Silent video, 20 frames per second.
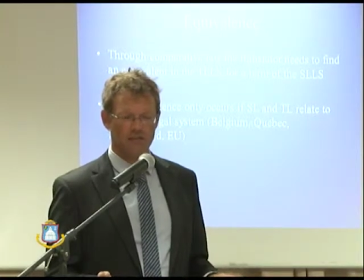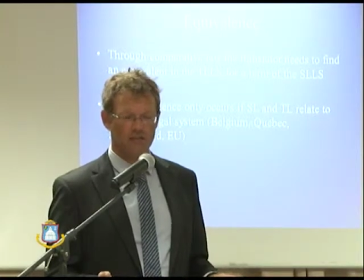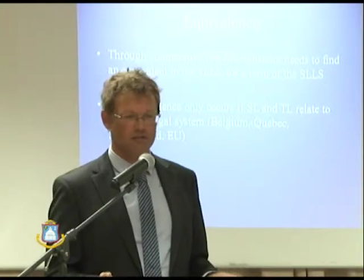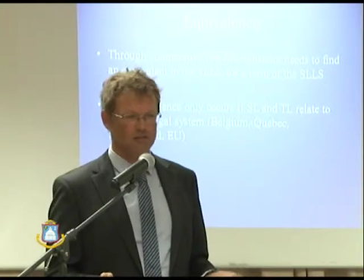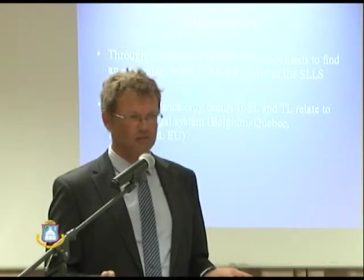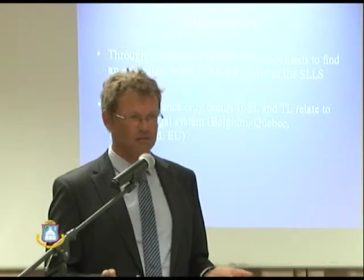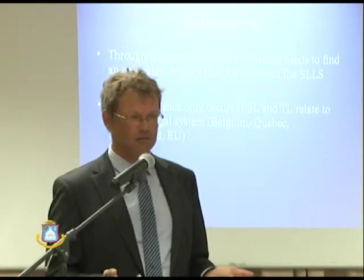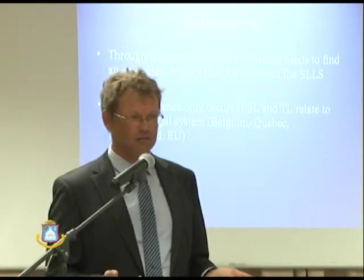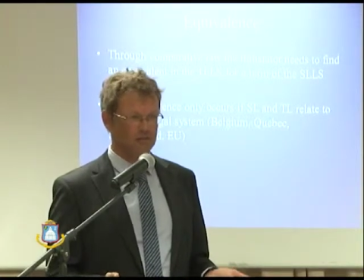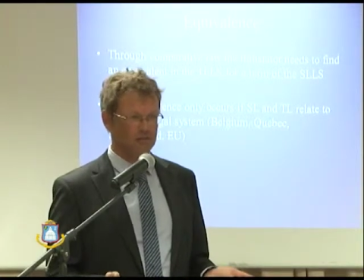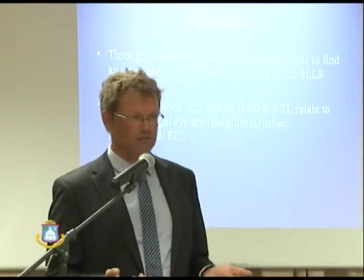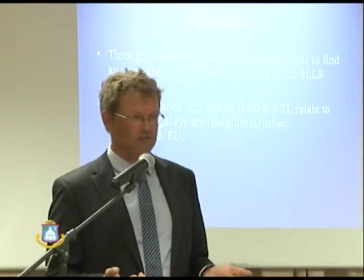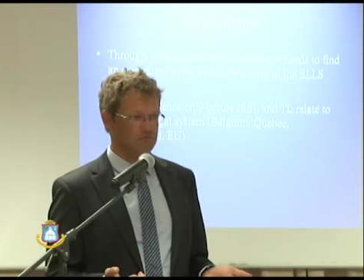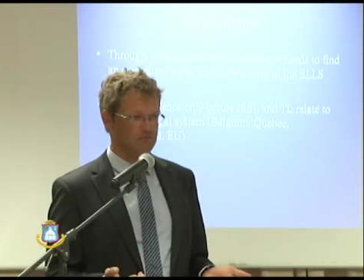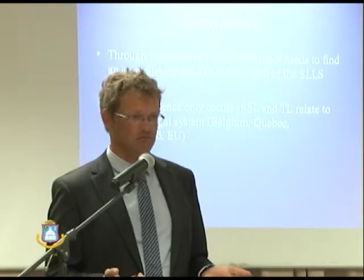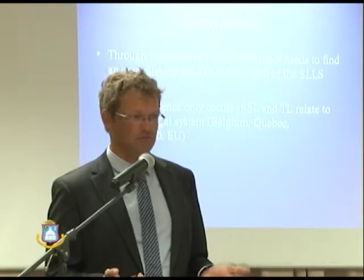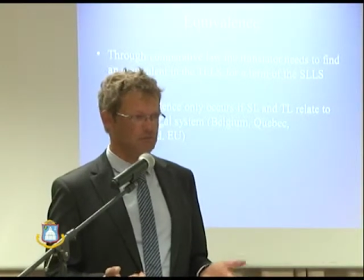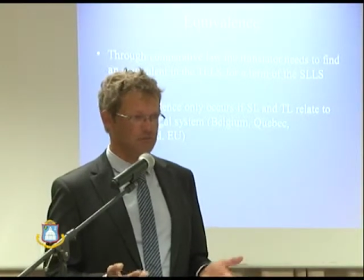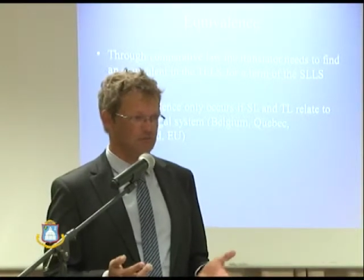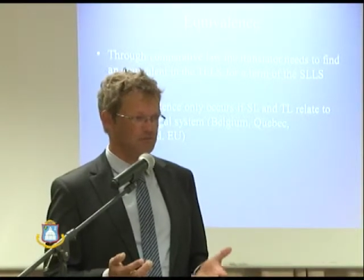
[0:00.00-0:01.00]

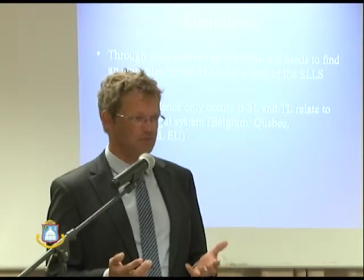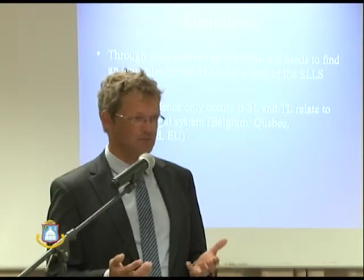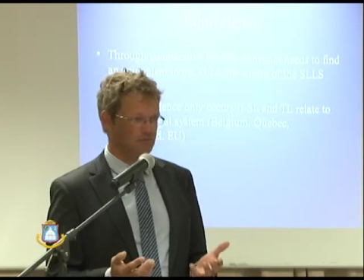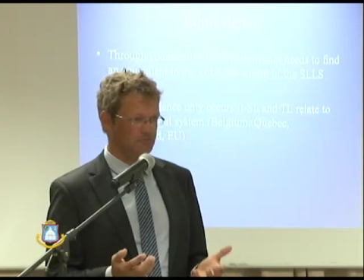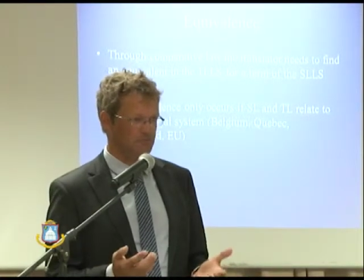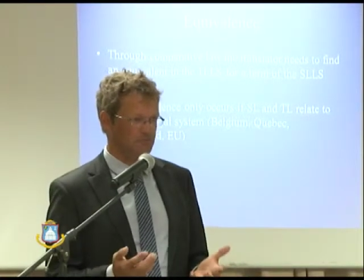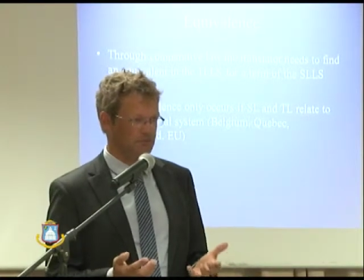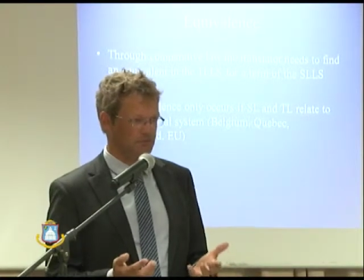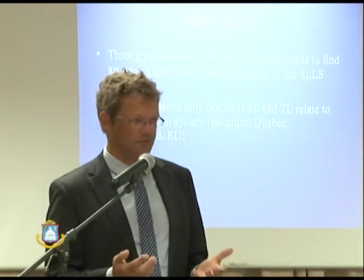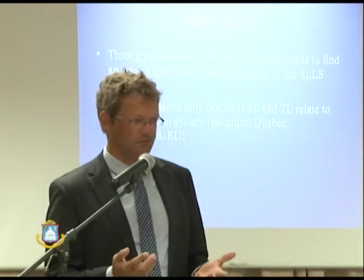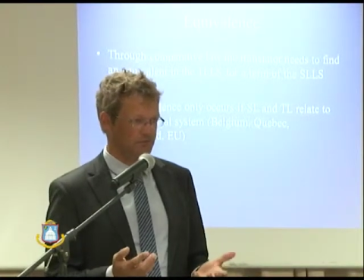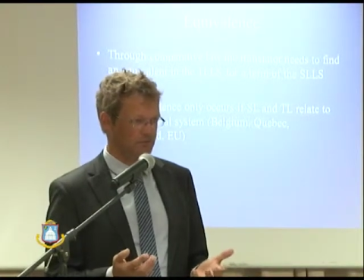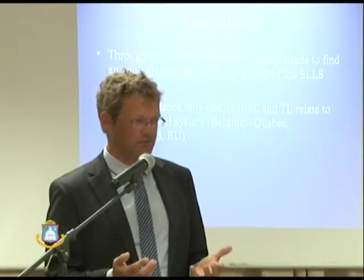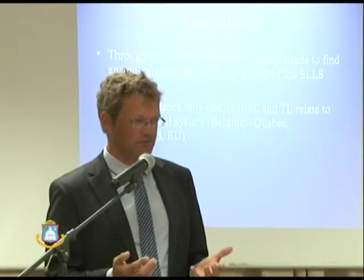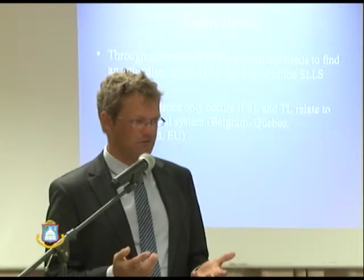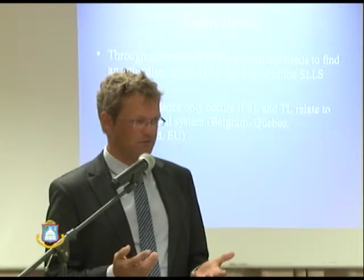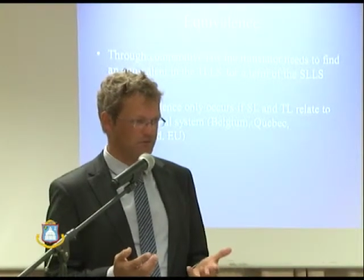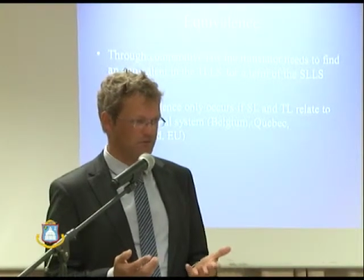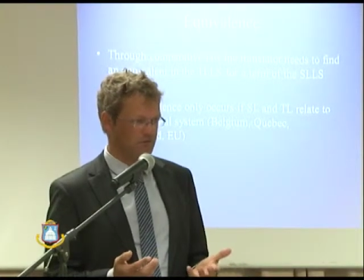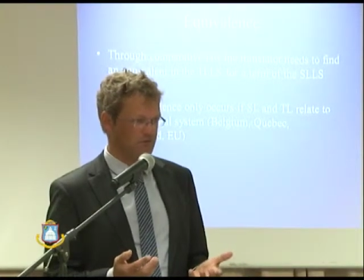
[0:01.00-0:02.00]
you'd be a bit of a
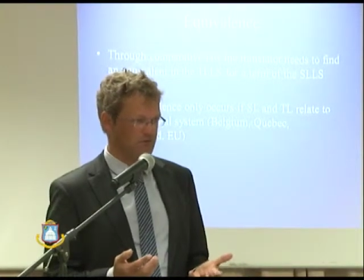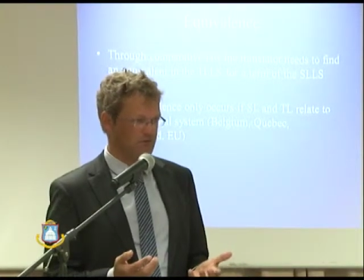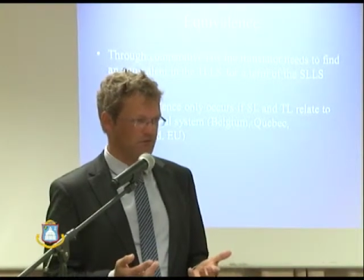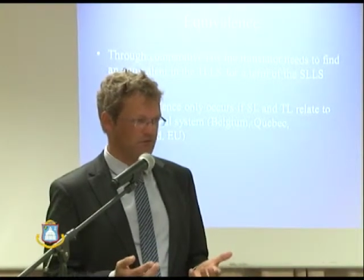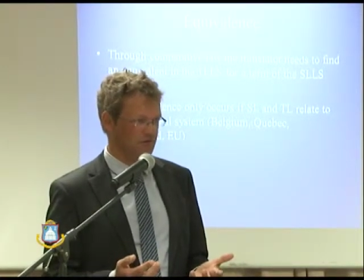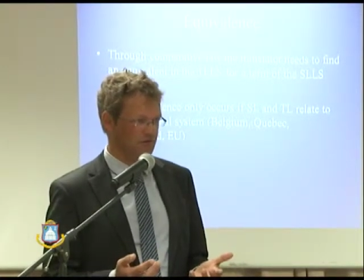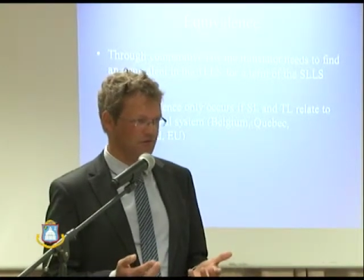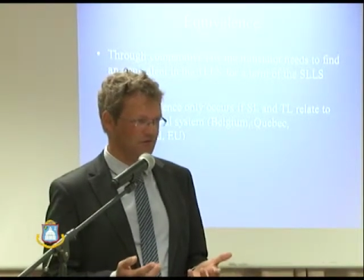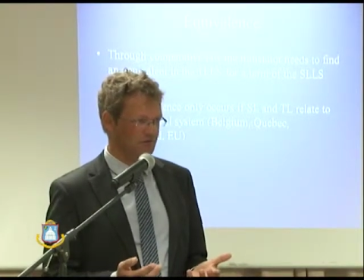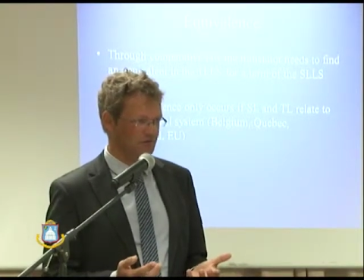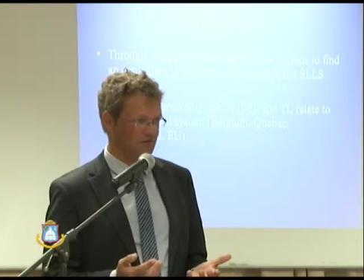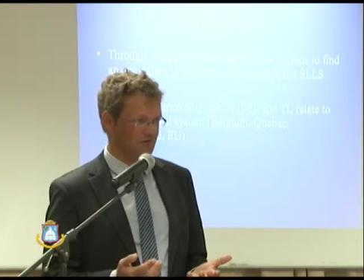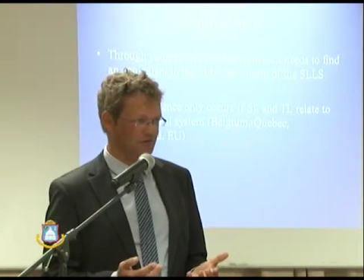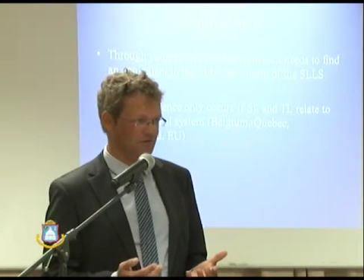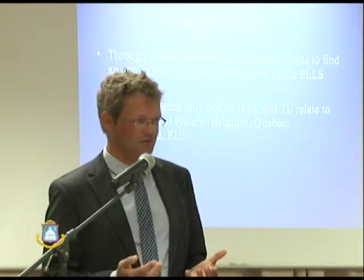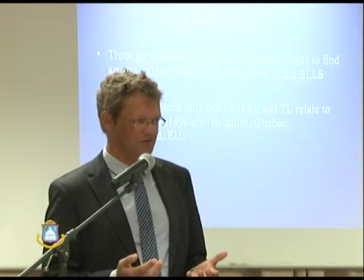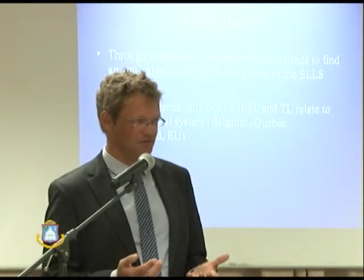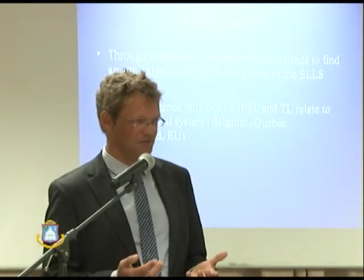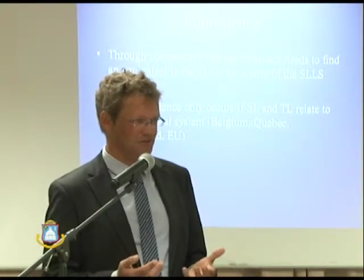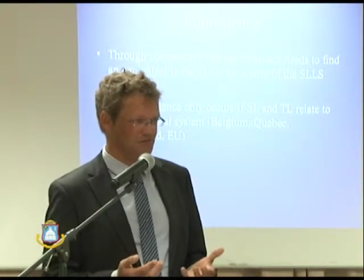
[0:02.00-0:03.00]
confusing
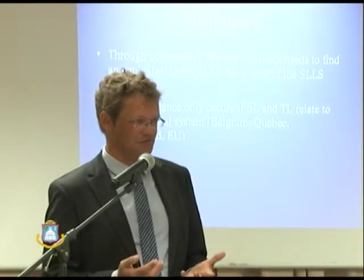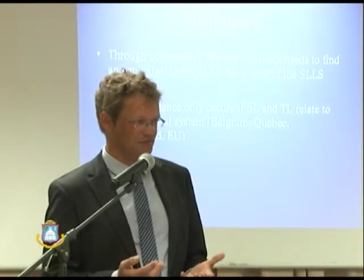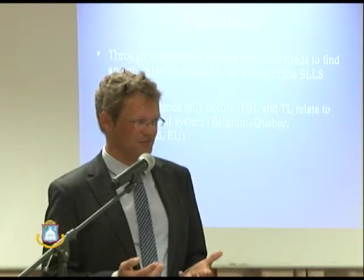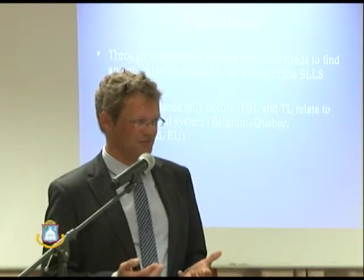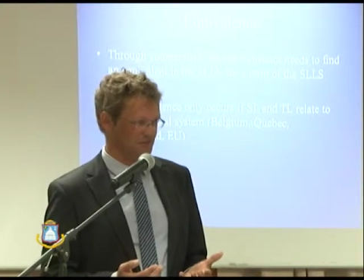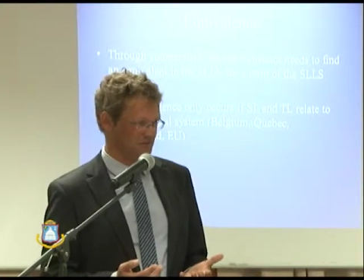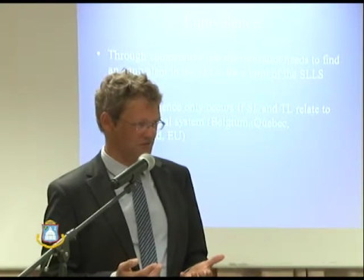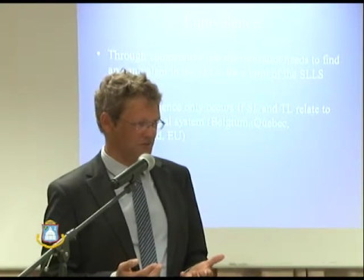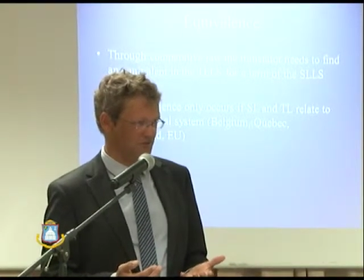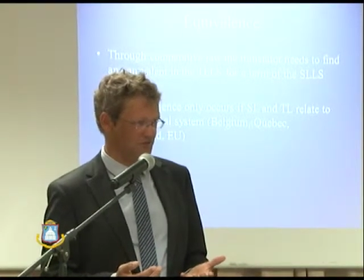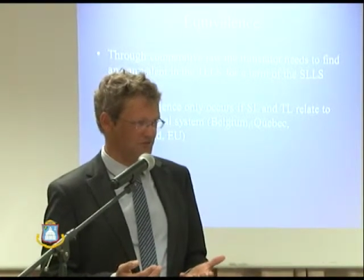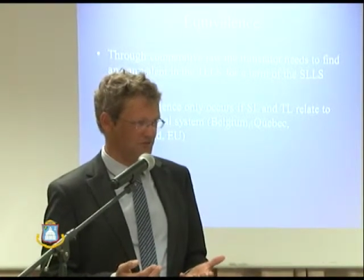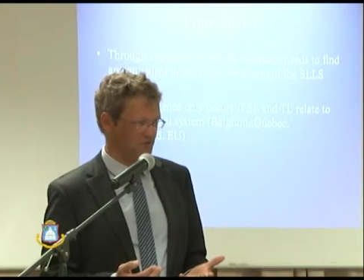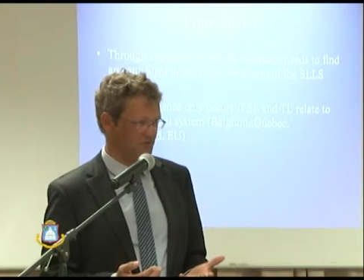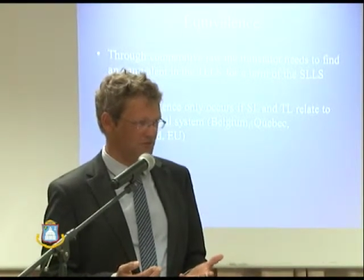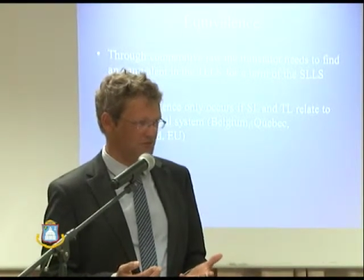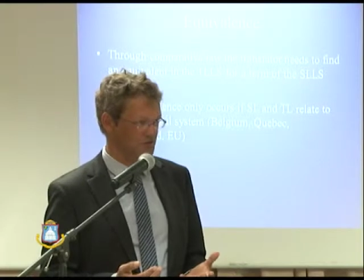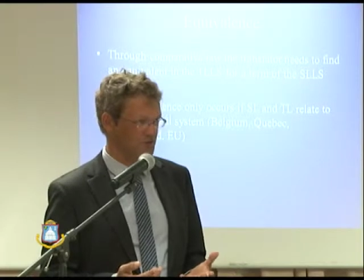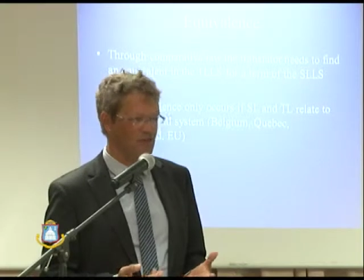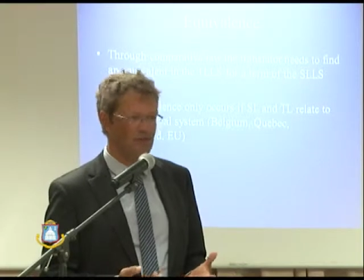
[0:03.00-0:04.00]
translator, of
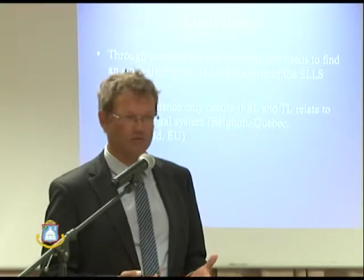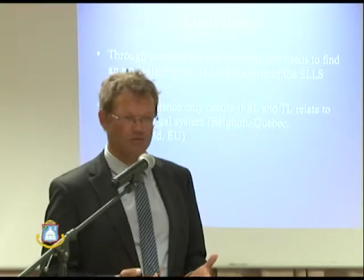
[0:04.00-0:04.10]
course,